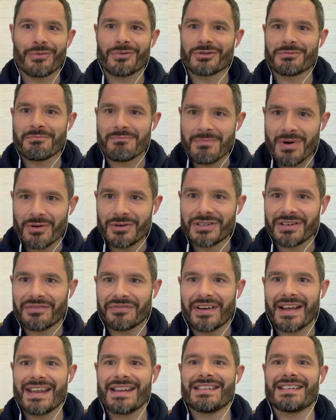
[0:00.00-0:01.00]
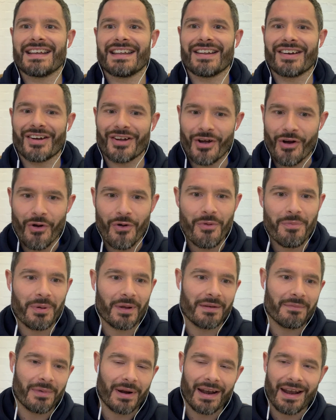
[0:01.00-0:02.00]
was motivated. I
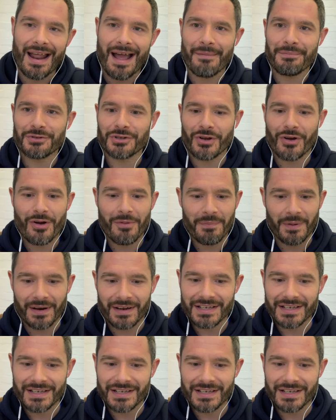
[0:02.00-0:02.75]
opened my laptop and